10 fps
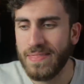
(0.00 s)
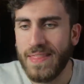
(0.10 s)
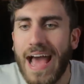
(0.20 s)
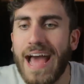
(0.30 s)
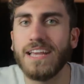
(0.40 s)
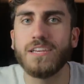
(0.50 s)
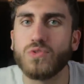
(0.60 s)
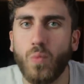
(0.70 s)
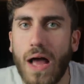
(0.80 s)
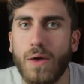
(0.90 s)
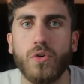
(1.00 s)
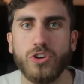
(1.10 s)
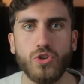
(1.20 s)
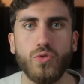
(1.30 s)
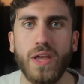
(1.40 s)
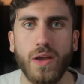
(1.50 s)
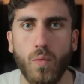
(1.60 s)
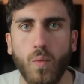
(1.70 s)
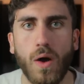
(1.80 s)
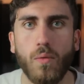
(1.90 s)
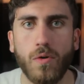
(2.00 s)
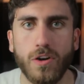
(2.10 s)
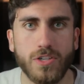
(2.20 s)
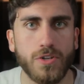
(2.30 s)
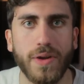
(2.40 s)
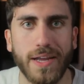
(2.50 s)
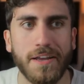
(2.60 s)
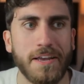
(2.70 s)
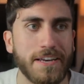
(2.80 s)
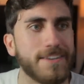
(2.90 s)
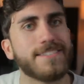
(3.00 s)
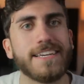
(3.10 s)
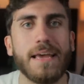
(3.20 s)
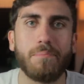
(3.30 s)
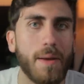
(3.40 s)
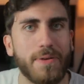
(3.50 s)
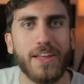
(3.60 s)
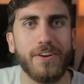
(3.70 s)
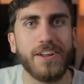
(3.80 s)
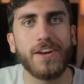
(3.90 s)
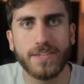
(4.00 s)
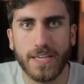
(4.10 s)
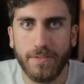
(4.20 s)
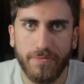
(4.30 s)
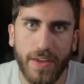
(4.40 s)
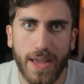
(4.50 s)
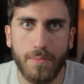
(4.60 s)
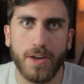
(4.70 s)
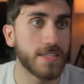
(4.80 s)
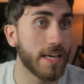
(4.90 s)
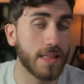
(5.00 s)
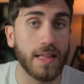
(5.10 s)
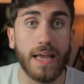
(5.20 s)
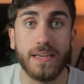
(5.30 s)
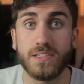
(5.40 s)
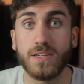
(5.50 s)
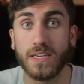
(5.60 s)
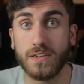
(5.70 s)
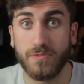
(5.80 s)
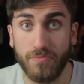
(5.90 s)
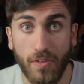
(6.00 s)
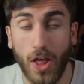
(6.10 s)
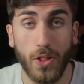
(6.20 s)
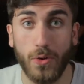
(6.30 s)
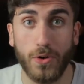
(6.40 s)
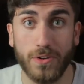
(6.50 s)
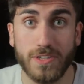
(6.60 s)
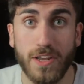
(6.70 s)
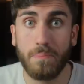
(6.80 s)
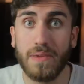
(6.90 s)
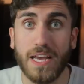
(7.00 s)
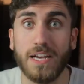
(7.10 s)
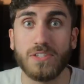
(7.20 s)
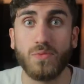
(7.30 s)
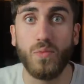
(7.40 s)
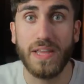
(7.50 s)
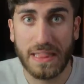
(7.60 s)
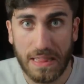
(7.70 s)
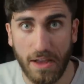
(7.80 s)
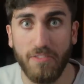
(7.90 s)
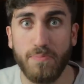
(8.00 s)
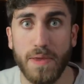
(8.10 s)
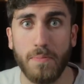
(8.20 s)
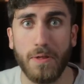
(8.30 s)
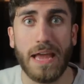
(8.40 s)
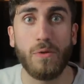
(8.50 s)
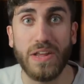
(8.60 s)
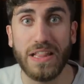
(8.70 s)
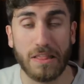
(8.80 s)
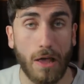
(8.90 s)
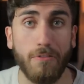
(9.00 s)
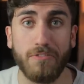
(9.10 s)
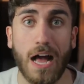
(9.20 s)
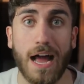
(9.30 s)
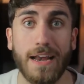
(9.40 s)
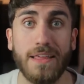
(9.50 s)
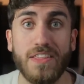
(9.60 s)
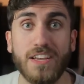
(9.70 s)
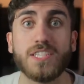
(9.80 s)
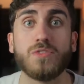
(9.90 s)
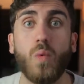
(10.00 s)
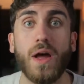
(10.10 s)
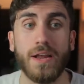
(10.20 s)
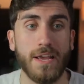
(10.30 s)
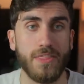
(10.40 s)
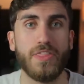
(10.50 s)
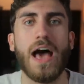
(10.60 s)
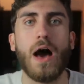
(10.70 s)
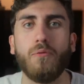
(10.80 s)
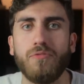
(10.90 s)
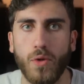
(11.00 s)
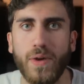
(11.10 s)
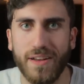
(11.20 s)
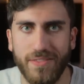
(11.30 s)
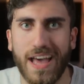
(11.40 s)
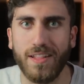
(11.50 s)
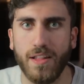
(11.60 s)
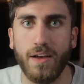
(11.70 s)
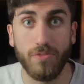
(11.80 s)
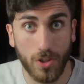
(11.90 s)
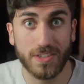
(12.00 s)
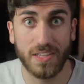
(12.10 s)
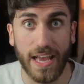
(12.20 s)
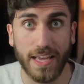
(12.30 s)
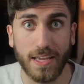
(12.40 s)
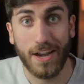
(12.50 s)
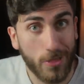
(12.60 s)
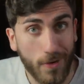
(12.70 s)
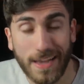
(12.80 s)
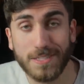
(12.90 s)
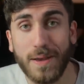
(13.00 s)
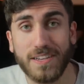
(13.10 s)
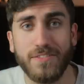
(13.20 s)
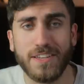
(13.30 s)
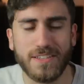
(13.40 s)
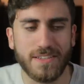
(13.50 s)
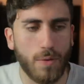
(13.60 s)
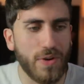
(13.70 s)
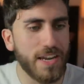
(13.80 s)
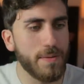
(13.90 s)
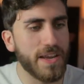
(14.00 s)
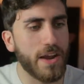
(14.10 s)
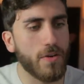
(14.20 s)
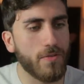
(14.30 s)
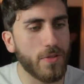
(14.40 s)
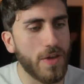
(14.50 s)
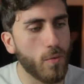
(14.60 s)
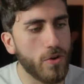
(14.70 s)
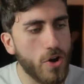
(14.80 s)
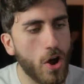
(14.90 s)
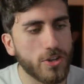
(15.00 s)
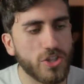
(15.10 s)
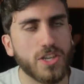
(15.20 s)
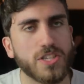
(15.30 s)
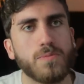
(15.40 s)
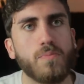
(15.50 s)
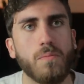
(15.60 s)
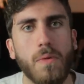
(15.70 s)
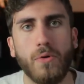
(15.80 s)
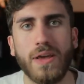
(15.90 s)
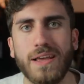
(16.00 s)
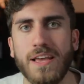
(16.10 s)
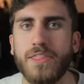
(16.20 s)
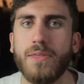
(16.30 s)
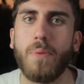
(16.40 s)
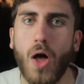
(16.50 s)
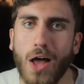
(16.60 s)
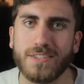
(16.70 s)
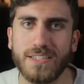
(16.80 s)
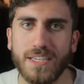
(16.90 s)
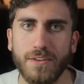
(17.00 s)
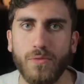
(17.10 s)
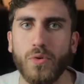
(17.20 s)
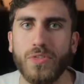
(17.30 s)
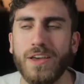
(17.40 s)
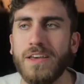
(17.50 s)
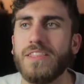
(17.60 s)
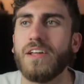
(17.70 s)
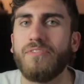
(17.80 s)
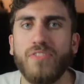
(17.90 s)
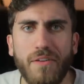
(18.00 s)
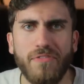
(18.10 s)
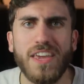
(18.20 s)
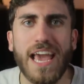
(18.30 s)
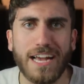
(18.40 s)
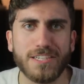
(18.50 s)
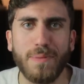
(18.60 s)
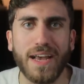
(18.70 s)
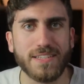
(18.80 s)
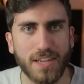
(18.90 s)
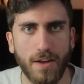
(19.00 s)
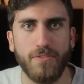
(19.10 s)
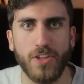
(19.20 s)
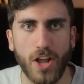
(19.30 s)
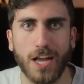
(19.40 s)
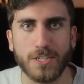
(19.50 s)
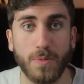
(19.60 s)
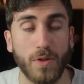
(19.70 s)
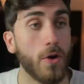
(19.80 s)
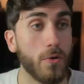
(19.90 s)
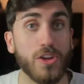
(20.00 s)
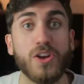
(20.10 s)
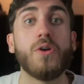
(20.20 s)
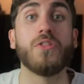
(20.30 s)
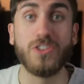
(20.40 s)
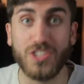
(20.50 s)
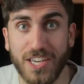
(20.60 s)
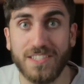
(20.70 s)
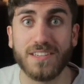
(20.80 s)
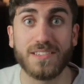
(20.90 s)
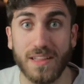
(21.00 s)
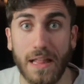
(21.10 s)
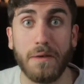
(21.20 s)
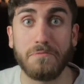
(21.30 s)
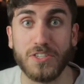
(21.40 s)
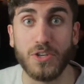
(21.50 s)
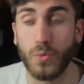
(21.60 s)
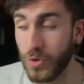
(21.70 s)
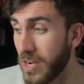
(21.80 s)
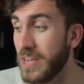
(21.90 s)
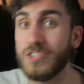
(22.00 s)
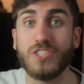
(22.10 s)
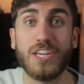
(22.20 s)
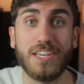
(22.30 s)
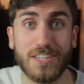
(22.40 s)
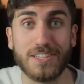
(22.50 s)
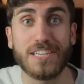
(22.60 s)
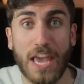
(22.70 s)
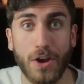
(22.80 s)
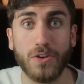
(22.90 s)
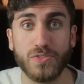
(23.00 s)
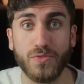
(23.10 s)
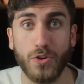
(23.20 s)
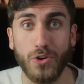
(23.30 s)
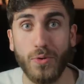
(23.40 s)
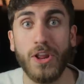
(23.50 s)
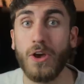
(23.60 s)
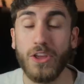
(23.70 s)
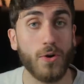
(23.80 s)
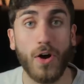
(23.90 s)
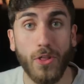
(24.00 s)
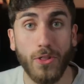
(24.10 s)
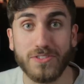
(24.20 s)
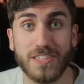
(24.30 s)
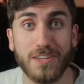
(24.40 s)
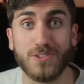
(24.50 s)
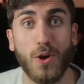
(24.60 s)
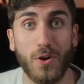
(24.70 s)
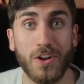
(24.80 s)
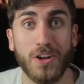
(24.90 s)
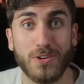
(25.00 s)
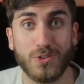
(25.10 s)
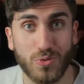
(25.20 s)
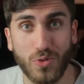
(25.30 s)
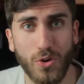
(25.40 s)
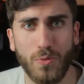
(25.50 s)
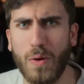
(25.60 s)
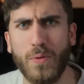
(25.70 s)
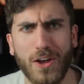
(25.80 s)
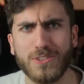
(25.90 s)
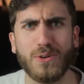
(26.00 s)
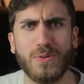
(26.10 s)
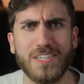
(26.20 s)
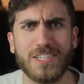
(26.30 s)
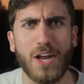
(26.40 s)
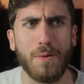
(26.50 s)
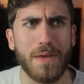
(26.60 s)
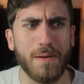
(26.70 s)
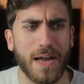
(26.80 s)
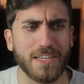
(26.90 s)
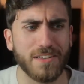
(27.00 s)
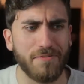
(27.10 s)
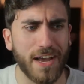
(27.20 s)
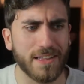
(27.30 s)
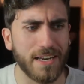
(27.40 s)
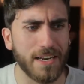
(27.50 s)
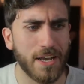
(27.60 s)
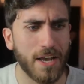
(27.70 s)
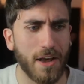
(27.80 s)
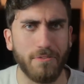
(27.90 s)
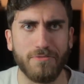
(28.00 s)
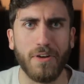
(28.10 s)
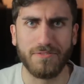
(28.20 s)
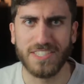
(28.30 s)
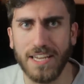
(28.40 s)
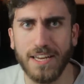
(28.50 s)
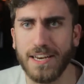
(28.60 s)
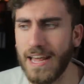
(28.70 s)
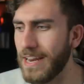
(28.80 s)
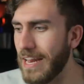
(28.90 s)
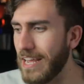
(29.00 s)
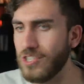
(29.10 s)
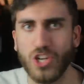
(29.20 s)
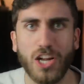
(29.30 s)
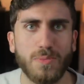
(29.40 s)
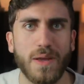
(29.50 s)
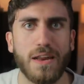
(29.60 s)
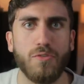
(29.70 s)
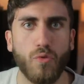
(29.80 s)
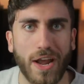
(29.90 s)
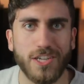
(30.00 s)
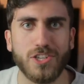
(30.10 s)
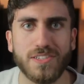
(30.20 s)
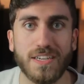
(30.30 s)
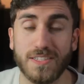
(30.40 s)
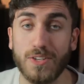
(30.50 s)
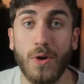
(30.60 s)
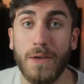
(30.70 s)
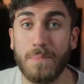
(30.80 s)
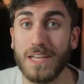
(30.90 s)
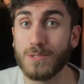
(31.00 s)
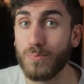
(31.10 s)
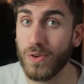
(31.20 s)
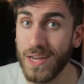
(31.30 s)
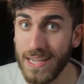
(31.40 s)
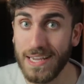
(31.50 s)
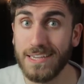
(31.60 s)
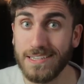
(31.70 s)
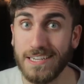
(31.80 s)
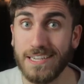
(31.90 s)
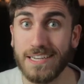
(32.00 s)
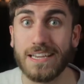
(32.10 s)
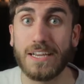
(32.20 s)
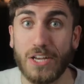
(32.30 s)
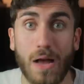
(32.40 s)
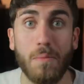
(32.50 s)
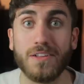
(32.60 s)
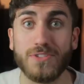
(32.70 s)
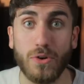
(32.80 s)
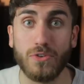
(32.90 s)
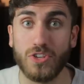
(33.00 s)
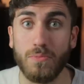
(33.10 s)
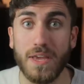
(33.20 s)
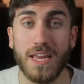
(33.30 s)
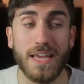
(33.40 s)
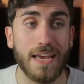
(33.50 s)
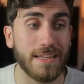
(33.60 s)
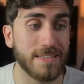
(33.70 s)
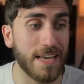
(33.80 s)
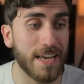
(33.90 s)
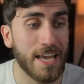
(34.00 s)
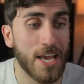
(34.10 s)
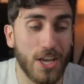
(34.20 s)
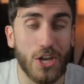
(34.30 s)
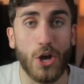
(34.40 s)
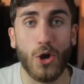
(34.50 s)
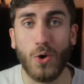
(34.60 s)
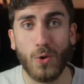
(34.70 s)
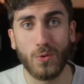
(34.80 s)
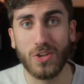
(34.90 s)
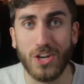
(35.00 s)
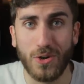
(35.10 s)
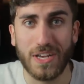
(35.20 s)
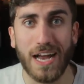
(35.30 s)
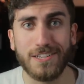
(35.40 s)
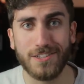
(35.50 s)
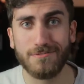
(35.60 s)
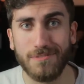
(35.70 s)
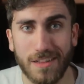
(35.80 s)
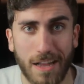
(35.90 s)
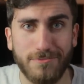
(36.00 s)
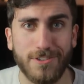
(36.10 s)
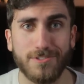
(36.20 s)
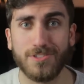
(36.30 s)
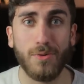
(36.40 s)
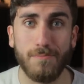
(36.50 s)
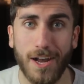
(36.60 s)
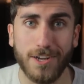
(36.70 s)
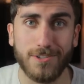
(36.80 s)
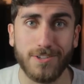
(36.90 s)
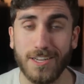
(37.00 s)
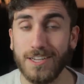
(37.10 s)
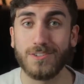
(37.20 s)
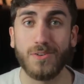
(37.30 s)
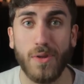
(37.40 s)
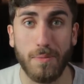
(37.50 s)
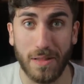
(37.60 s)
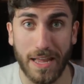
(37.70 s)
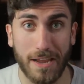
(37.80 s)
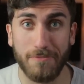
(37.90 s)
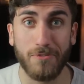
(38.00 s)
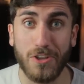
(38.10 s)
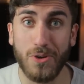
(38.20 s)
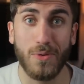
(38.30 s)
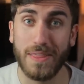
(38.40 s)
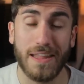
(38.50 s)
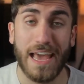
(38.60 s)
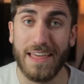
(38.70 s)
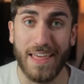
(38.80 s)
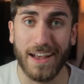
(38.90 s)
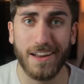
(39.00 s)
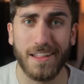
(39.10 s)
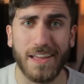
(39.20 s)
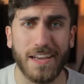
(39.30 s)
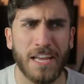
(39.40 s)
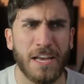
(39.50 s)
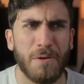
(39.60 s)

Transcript: That is why we're doing what we're doing. Not to get popularity, not to get fame, not to get likes, not to get followers, but because we love people and we love God. And this is what the outflowing of that love looks like. Another aspect of this is that we need to be careful that we're not just promoting the positive or the, the fluffy aspects of the gospel. Oh, you know, the Jesus loves you, or Jesus cares for you. You know, all those things are true, but we also need to not minimize the fact that of, of sin and, and judgment and righteousness. So it's pretty easy to come on social media and say, you know, you know, God just loves you so much and he has a great plan for you and, and that kind of thing.